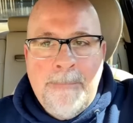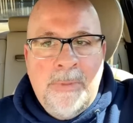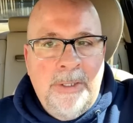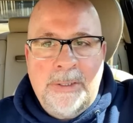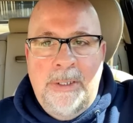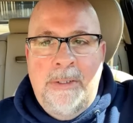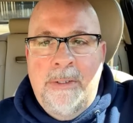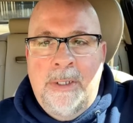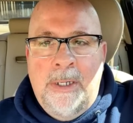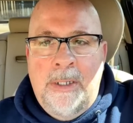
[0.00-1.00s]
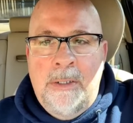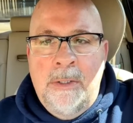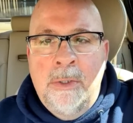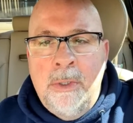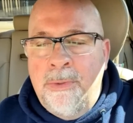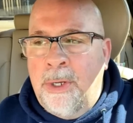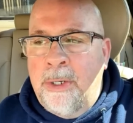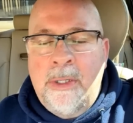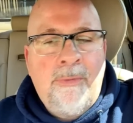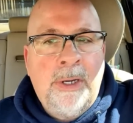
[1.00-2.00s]
Listen, Lulu
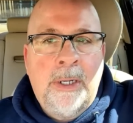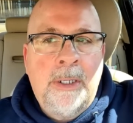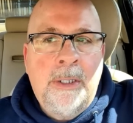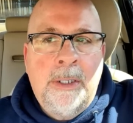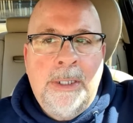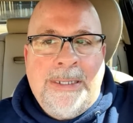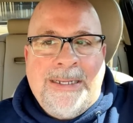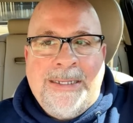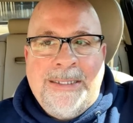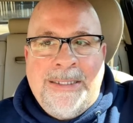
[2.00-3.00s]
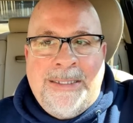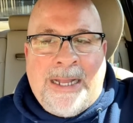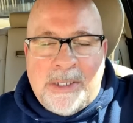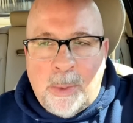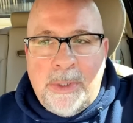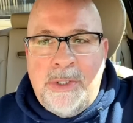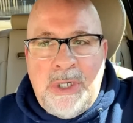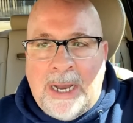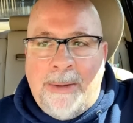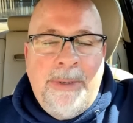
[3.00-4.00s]
33, that's what the
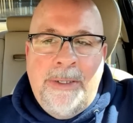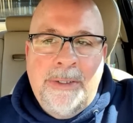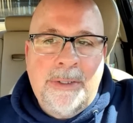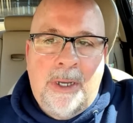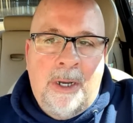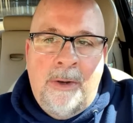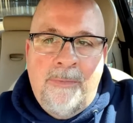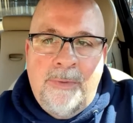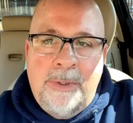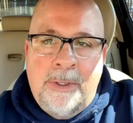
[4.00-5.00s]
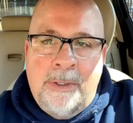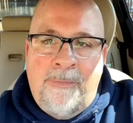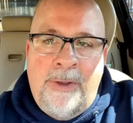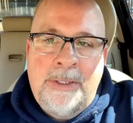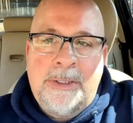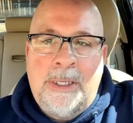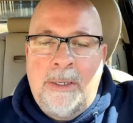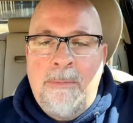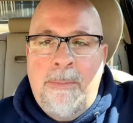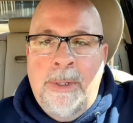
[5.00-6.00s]
job is of the defense
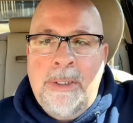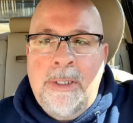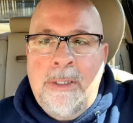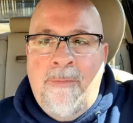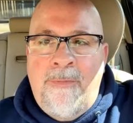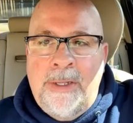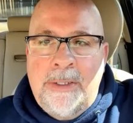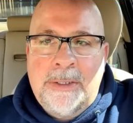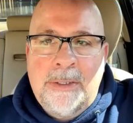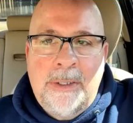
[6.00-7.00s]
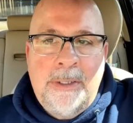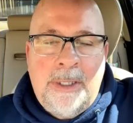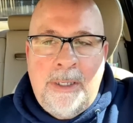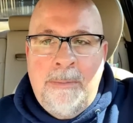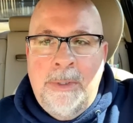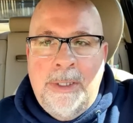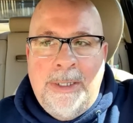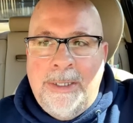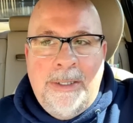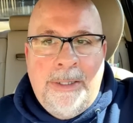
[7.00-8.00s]
team. But the defense team,
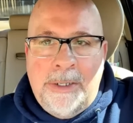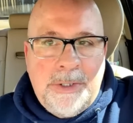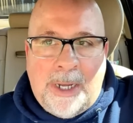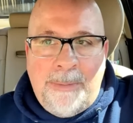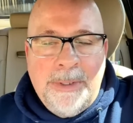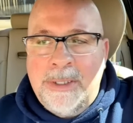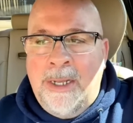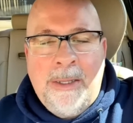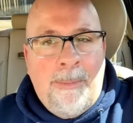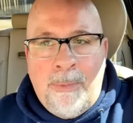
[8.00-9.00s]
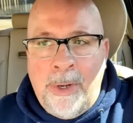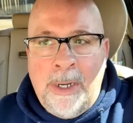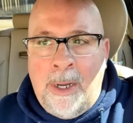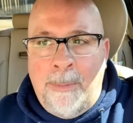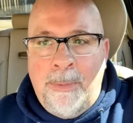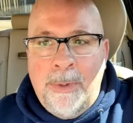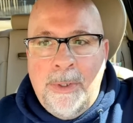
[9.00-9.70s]
their job is not to bring up